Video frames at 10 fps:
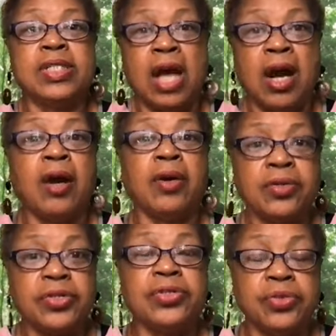are
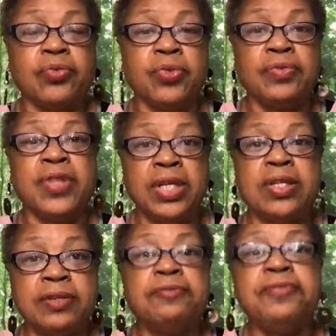within
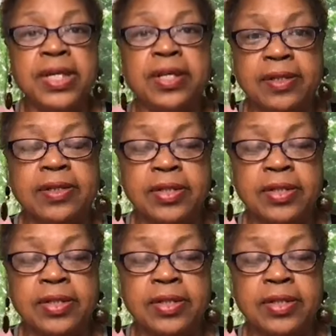the feet.